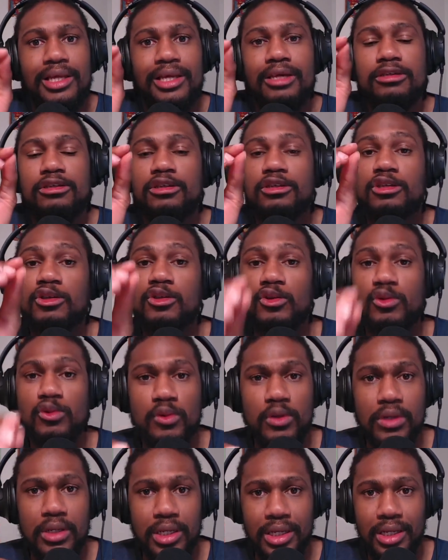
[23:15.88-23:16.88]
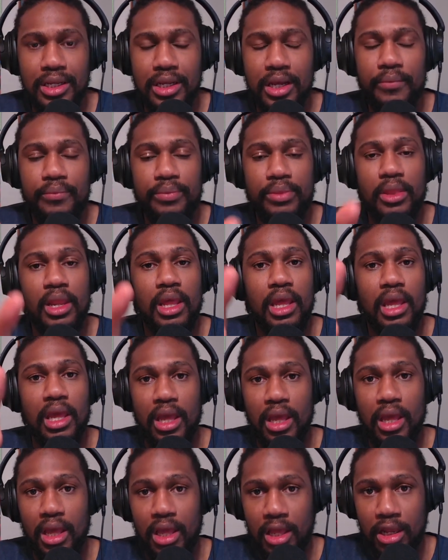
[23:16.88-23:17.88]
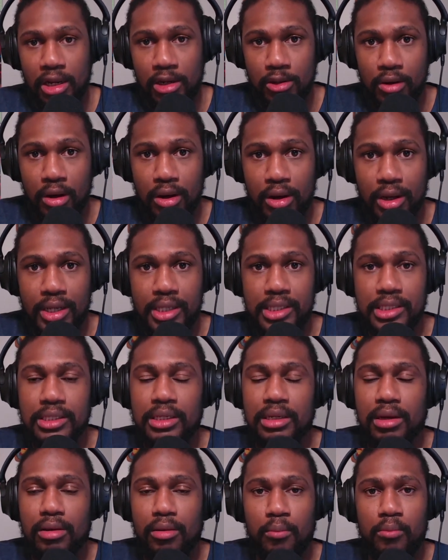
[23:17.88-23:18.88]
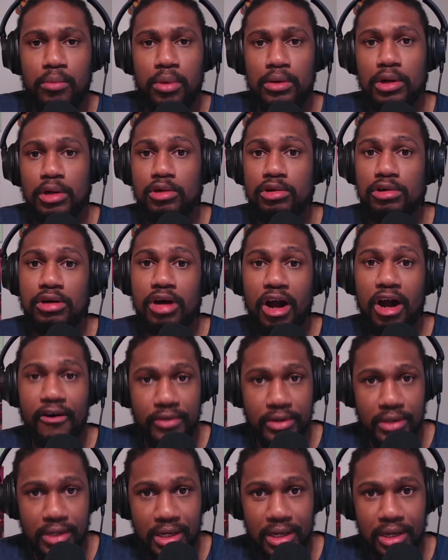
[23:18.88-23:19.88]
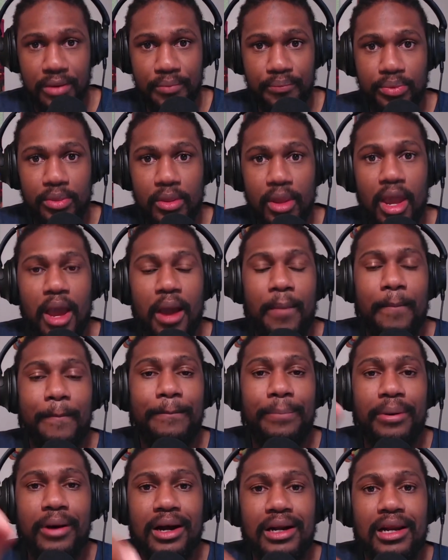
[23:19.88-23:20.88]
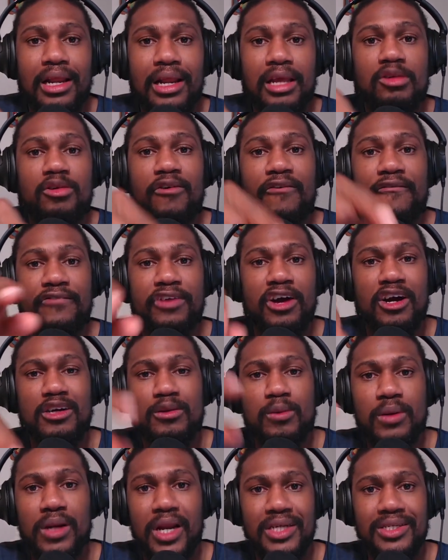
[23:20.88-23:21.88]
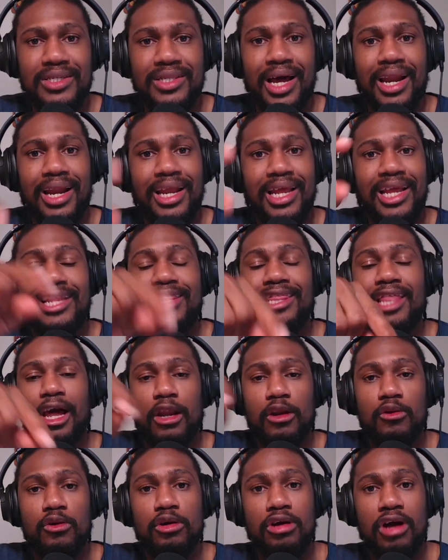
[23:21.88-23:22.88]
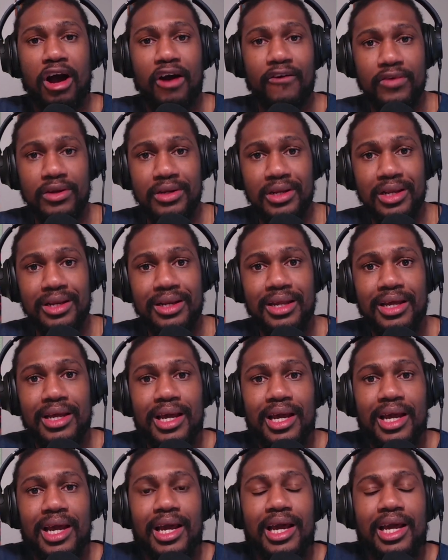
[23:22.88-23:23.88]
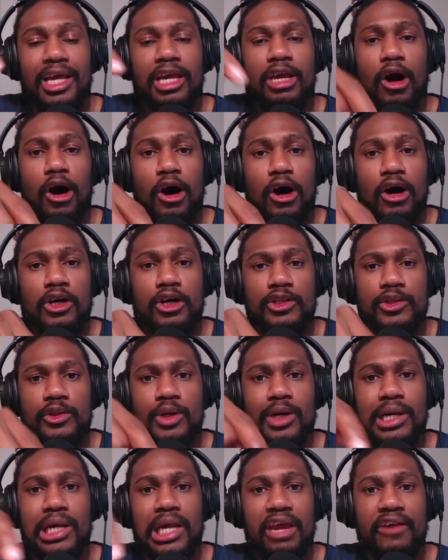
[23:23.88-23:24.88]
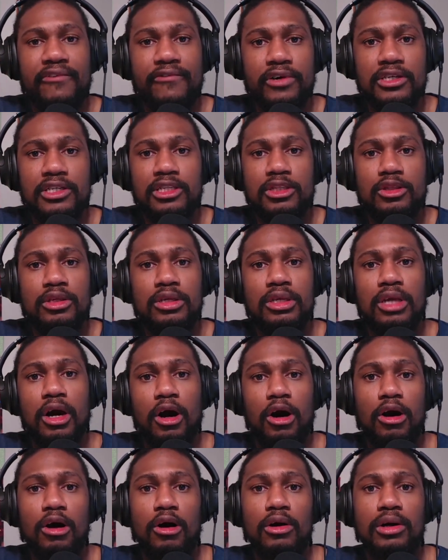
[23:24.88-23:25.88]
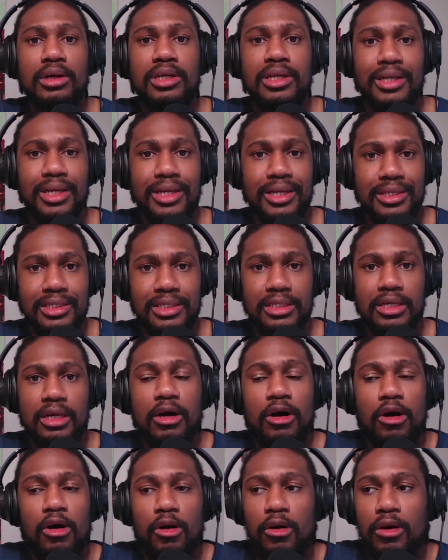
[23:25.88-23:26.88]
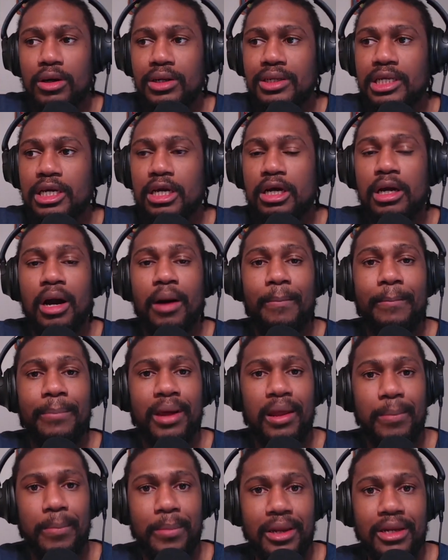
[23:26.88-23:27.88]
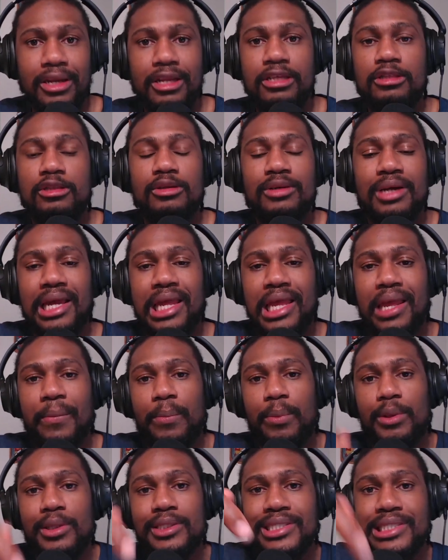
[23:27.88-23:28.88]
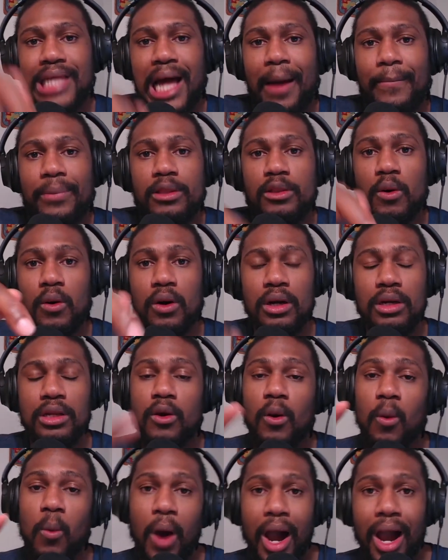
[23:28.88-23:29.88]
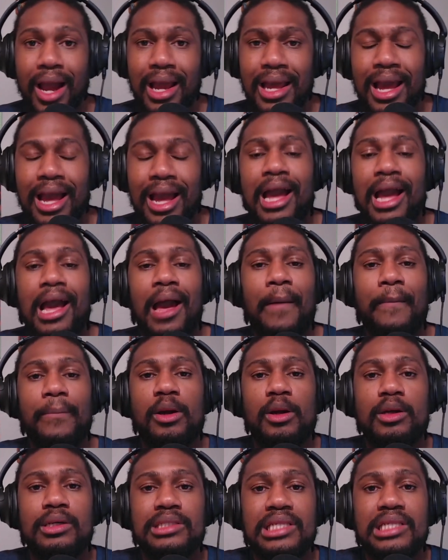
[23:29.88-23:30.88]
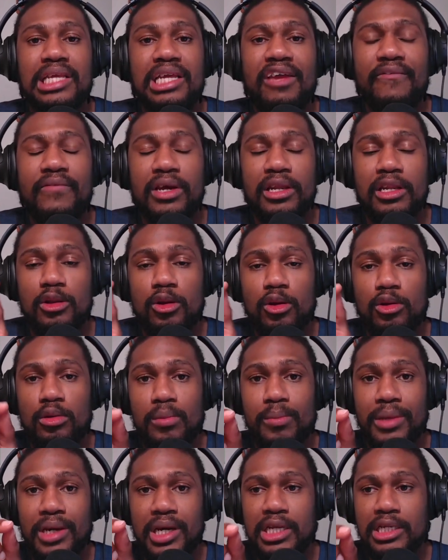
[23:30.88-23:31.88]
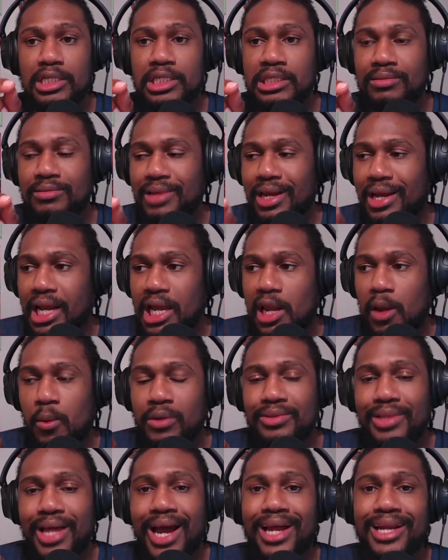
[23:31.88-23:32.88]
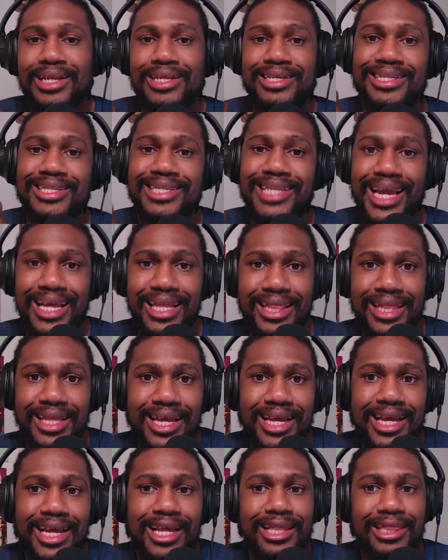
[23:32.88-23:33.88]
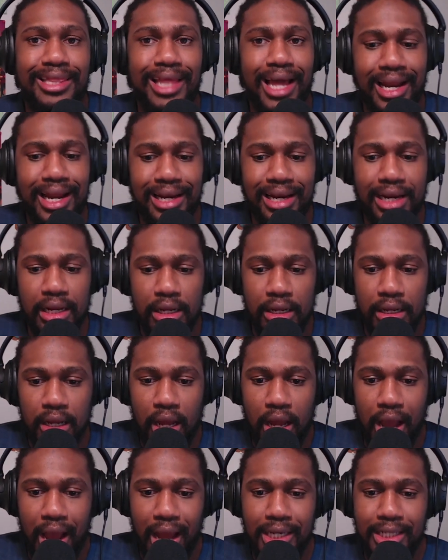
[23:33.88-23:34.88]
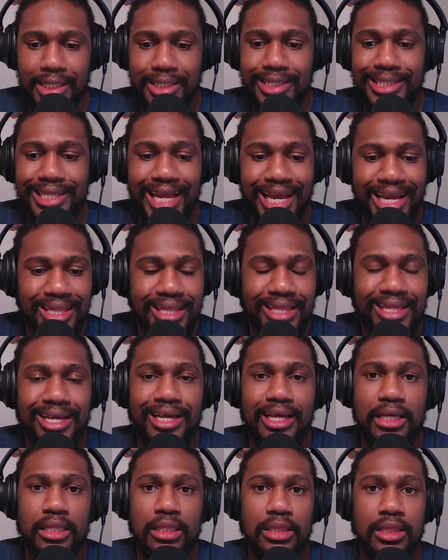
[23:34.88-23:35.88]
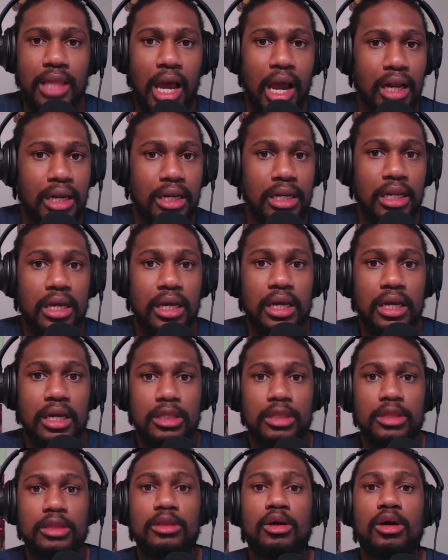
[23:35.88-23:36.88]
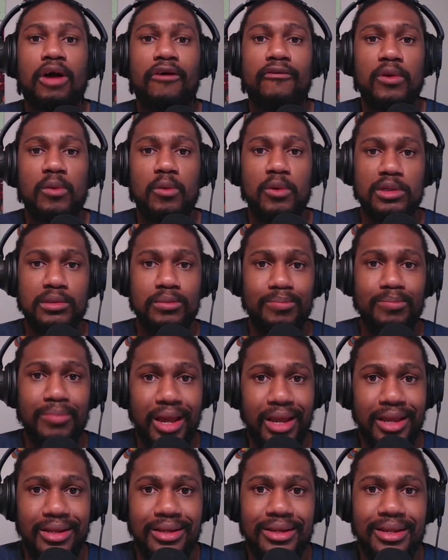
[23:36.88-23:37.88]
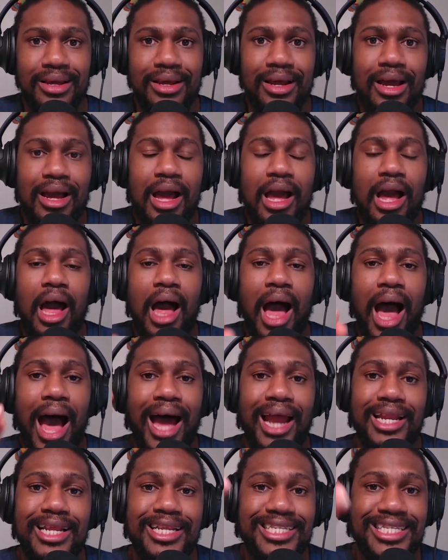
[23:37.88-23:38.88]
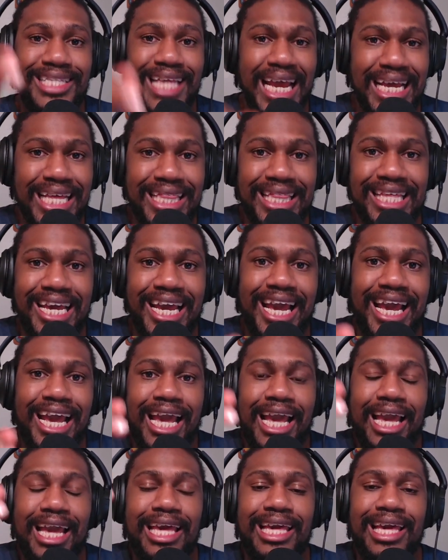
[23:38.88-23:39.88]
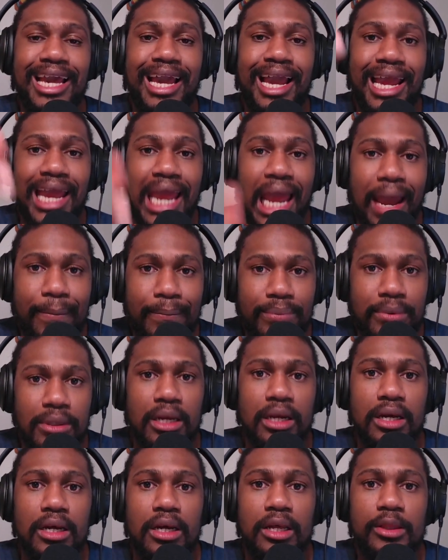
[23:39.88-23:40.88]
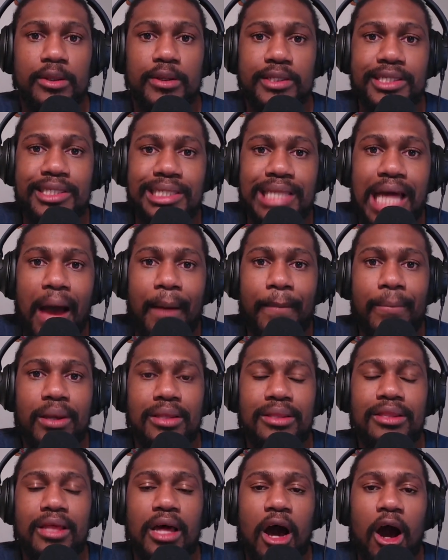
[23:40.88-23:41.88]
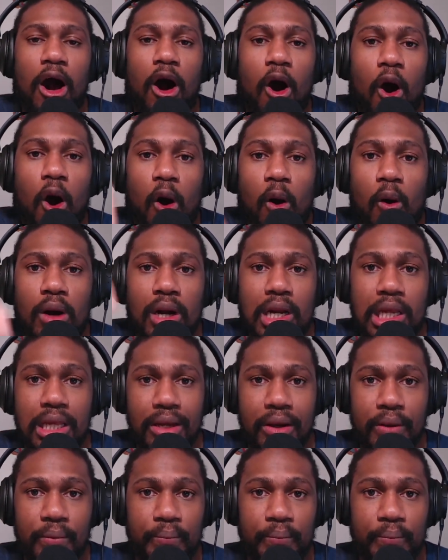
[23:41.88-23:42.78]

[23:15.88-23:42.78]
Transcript: truly in your case brought a new covenant but you fail to realize that in that new covenant he also gave us the ordinance or the commandment to keep the sabbath holy why because even though you make it seem like it was at his death that at his death that the covenant was made at his death he kept the Sabbath holy.